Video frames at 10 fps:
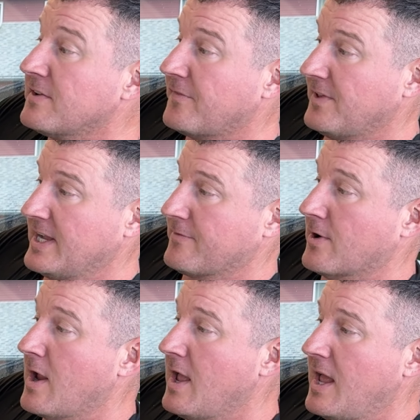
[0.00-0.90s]

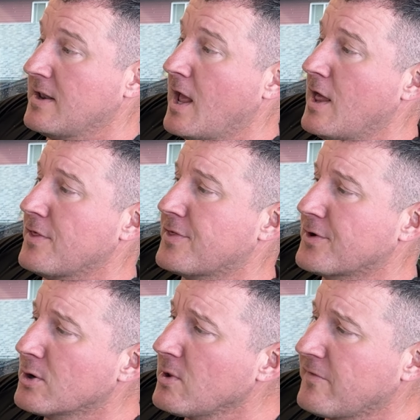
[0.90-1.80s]
flavor and
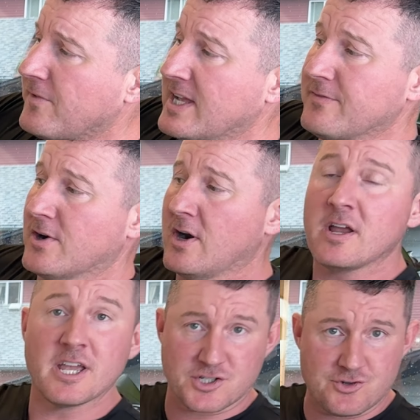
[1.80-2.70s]
thermal flavor
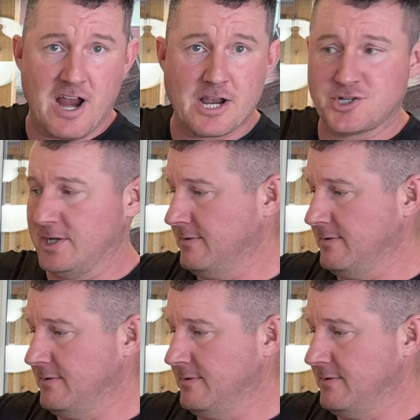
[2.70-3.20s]
extraction.